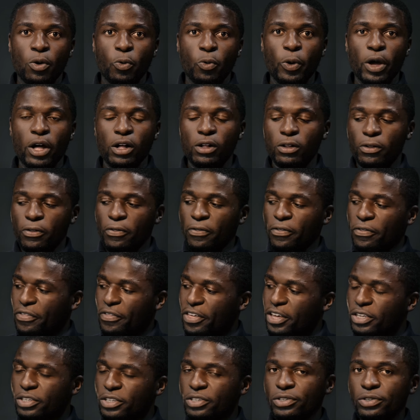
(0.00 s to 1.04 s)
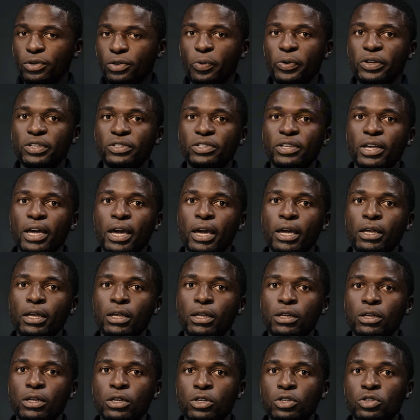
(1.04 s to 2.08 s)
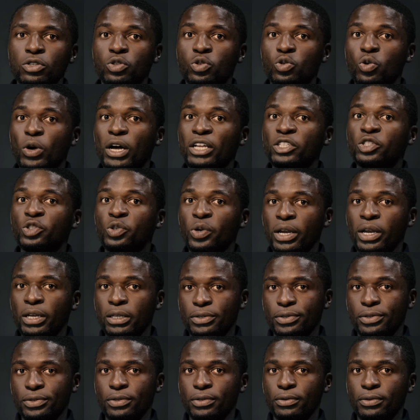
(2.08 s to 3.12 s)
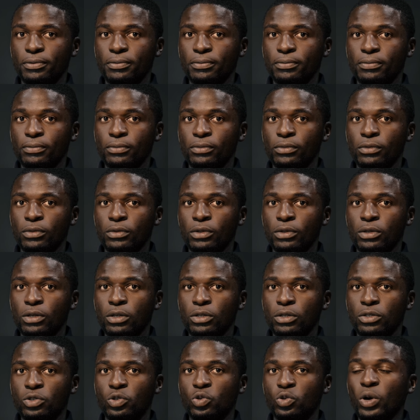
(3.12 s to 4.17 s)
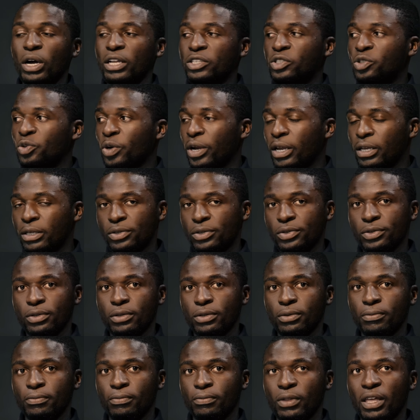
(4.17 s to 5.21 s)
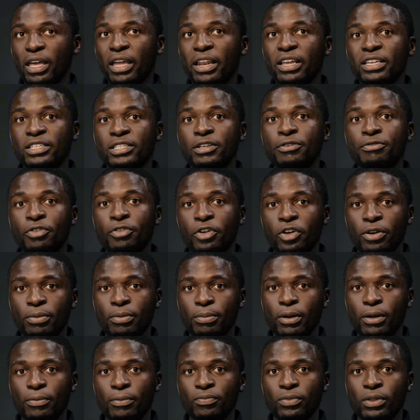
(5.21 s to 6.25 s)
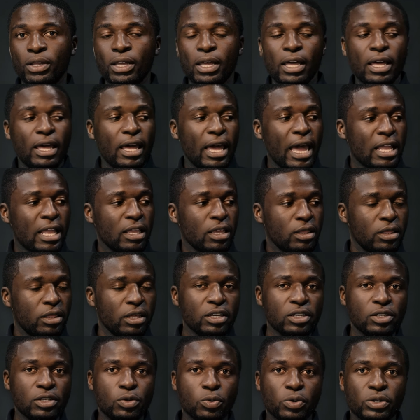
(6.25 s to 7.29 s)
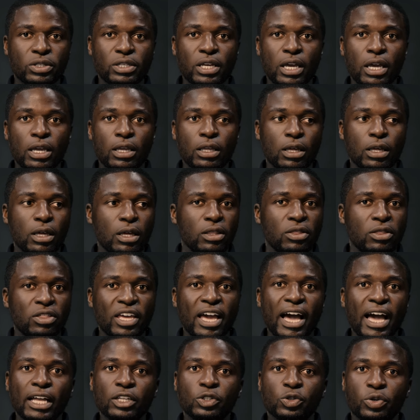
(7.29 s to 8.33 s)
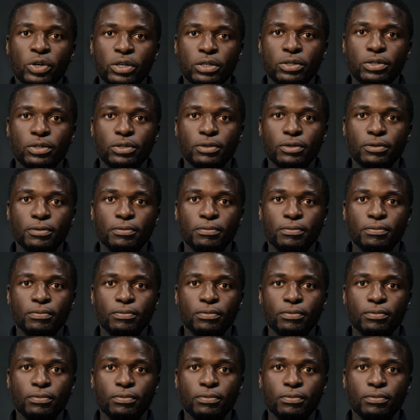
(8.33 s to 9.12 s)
Well, this we say to address. To address. It is the verb. And this we say the address.